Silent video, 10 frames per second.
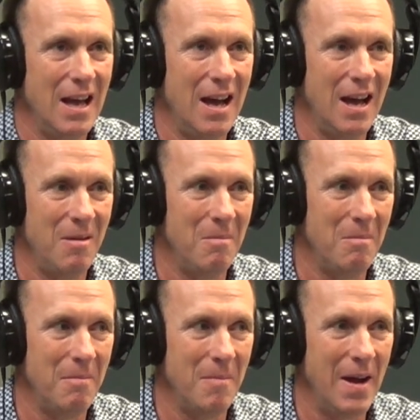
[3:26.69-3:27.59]

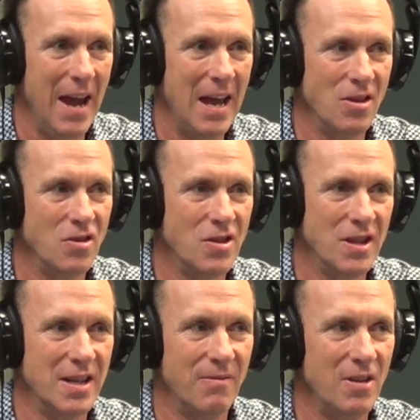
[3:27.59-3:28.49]
And
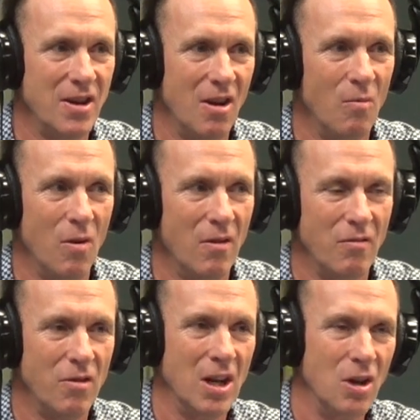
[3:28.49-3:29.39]
you definitely don't want
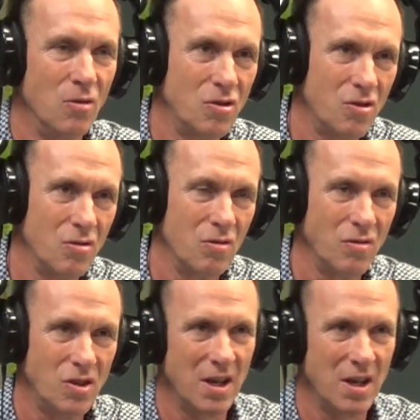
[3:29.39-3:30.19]
really loose stools.